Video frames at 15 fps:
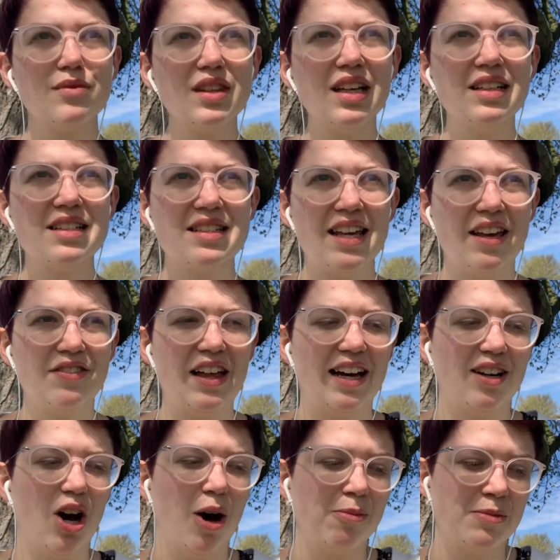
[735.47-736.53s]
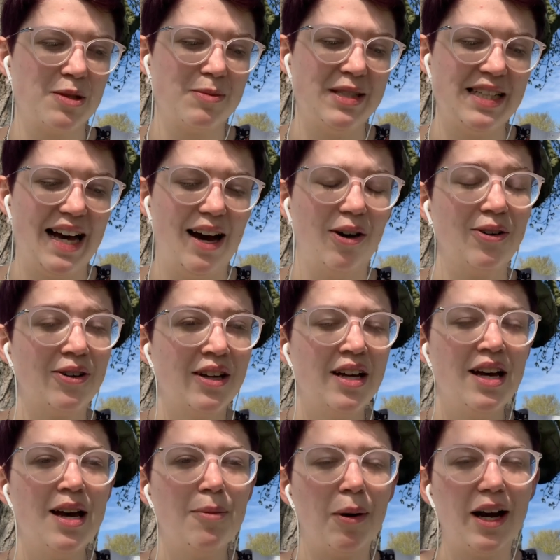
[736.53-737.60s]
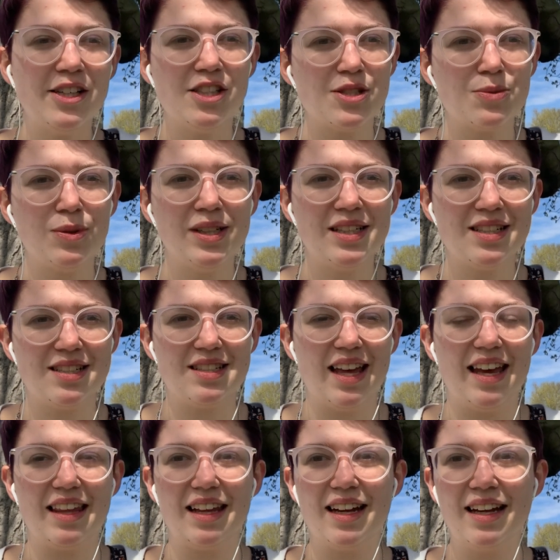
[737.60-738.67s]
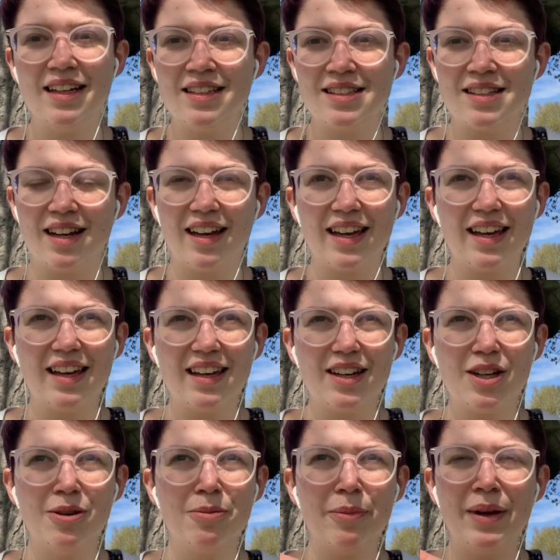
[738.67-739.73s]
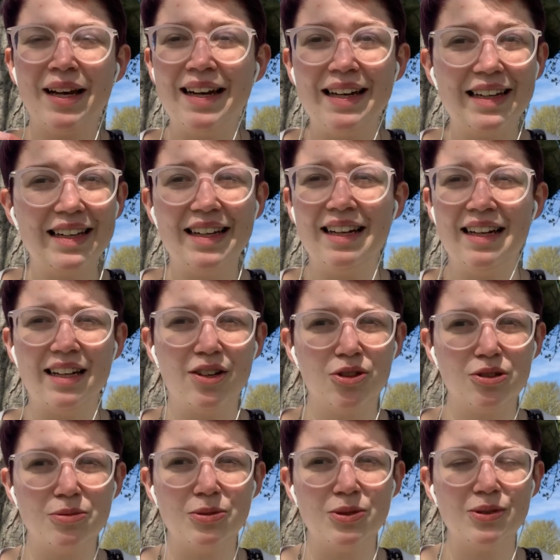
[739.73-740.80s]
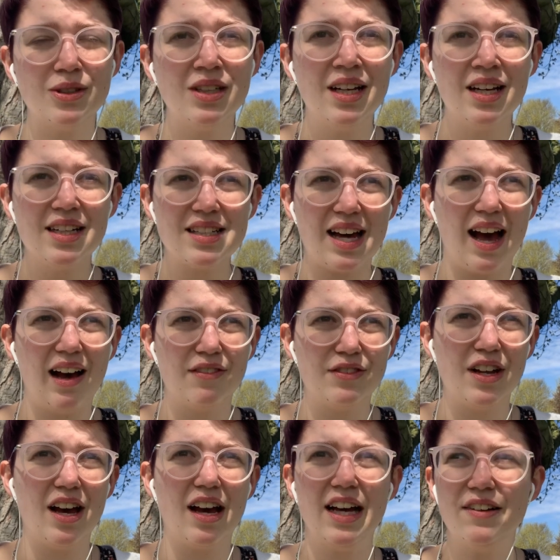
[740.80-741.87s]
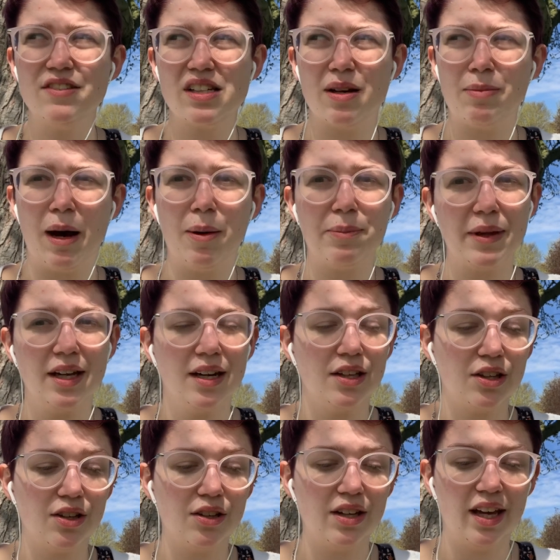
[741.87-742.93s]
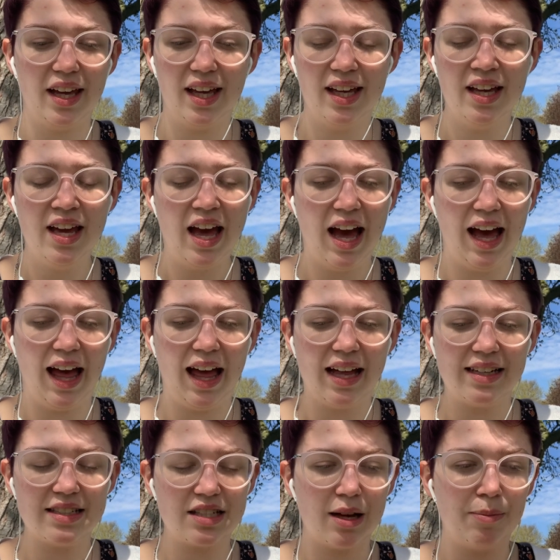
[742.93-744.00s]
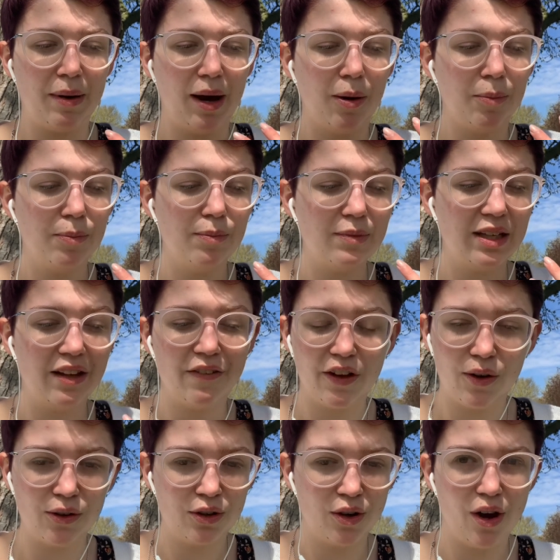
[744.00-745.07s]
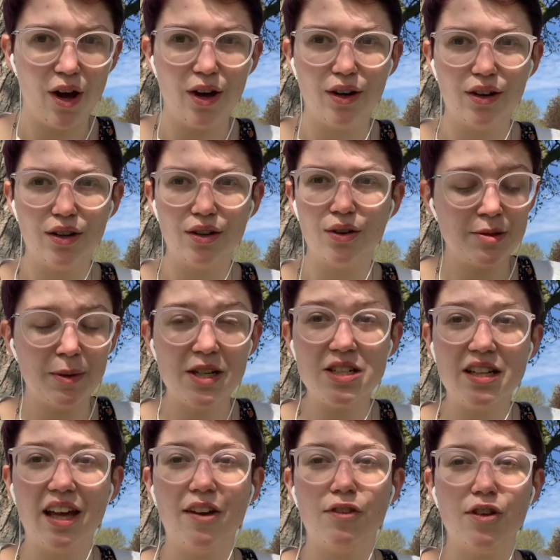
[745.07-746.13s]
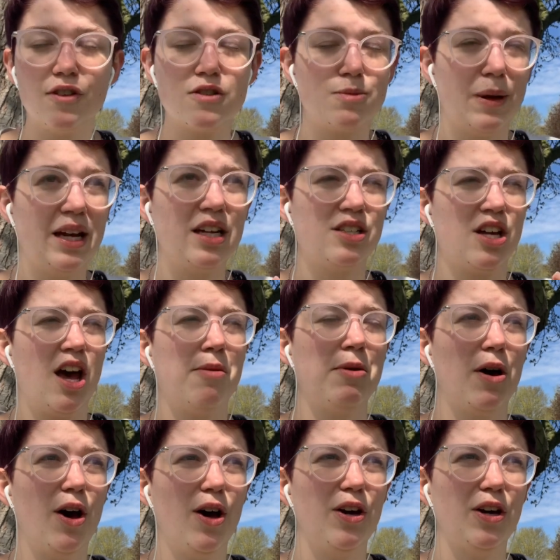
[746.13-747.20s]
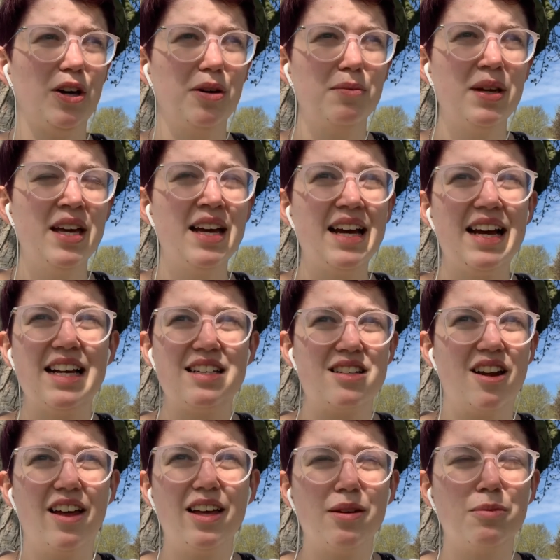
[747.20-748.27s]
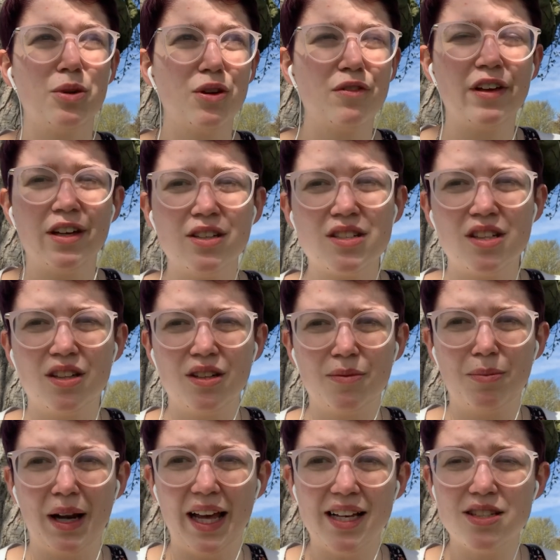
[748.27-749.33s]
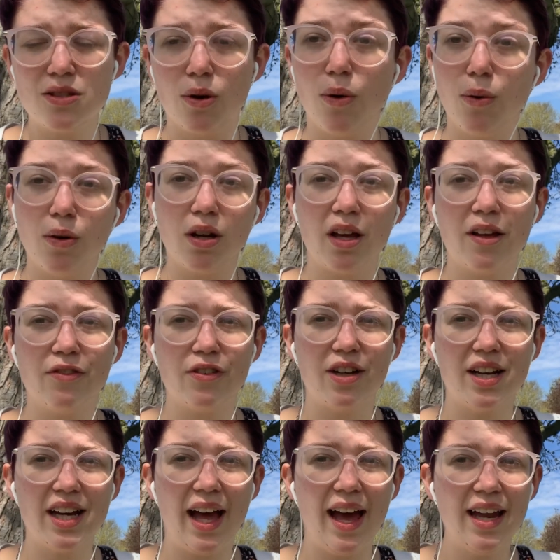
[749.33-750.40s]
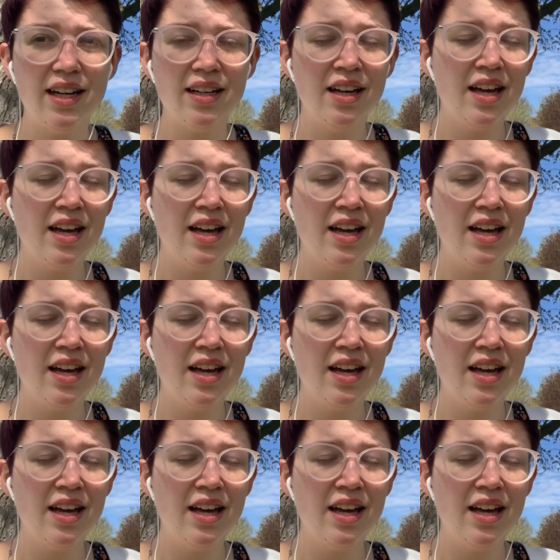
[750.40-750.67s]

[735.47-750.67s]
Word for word: and see if that calms me down. But I just wanted to say that it's like completely normal to have nerves about being at uni and about living on your own, especially if you've spent a term at home. It's like moving to the place all over again,